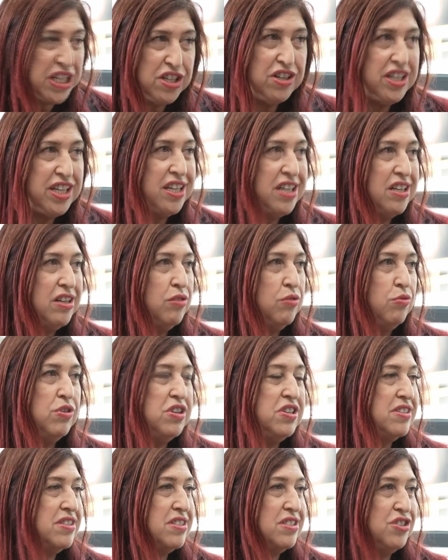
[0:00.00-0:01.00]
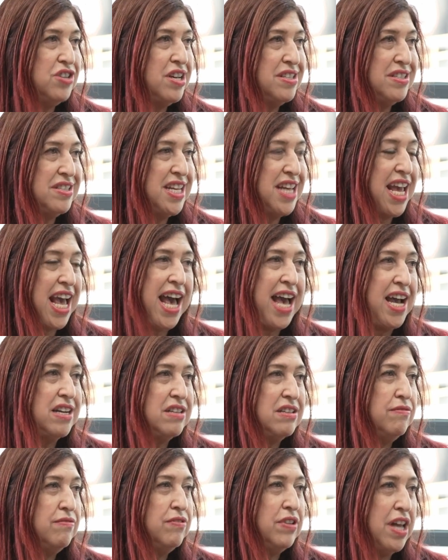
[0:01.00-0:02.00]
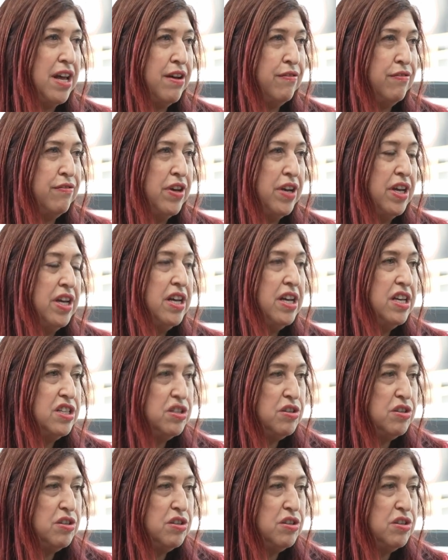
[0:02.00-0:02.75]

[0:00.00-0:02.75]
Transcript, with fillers: period, was just the act of love,